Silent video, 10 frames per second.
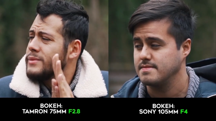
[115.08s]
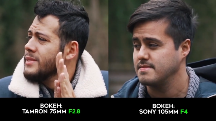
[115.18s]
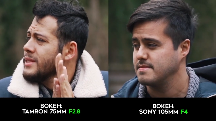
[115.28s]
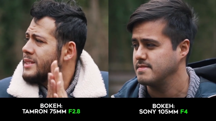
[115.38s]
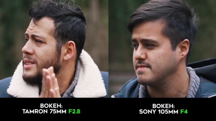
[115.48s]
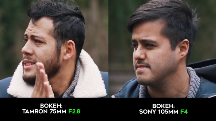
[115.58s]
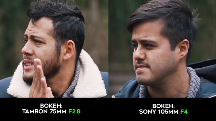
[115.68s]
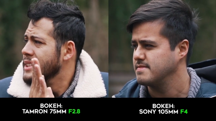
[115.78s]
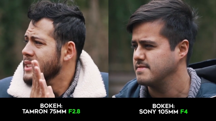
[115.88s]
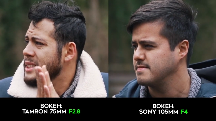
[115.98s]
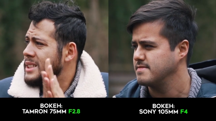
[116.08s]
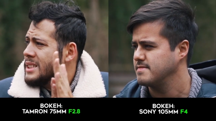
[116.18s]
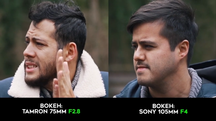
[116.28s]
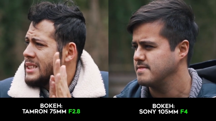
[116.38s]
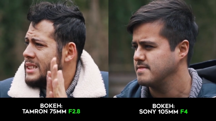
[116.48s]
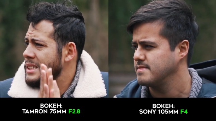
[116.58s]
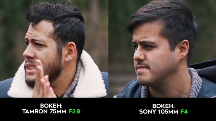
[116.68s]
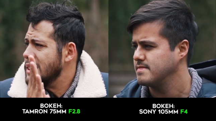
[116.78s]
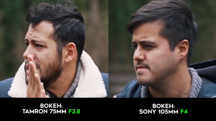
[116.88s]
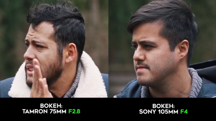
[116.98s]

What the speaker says: Nothing is said.